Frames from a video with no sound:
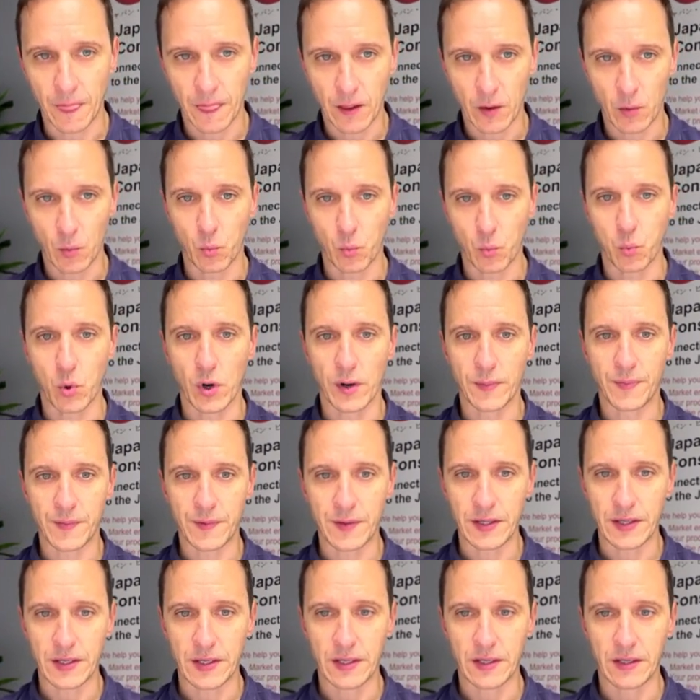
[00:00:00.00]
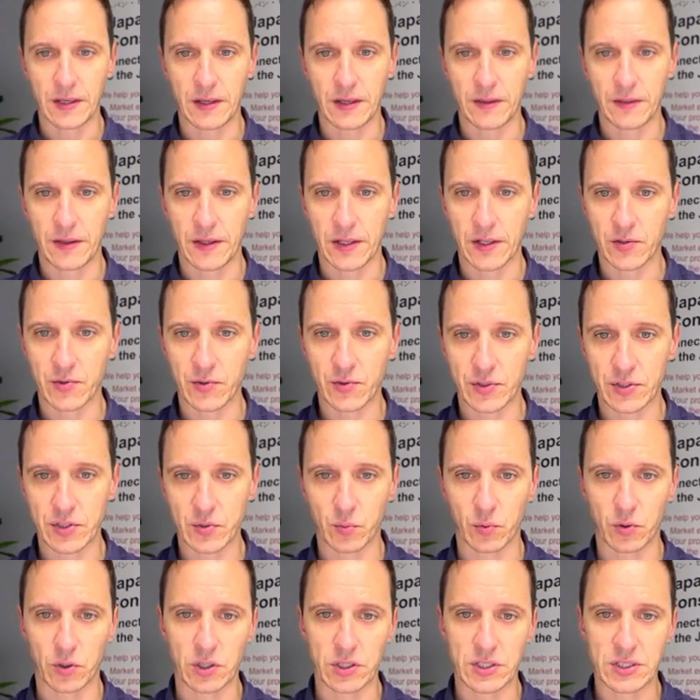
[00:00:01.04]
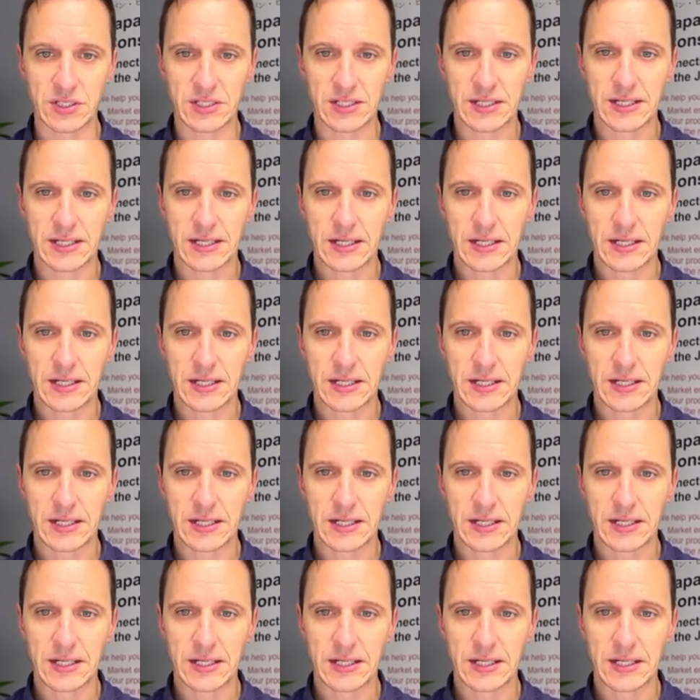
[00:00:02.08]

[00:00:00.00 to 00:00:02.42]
what the interest was.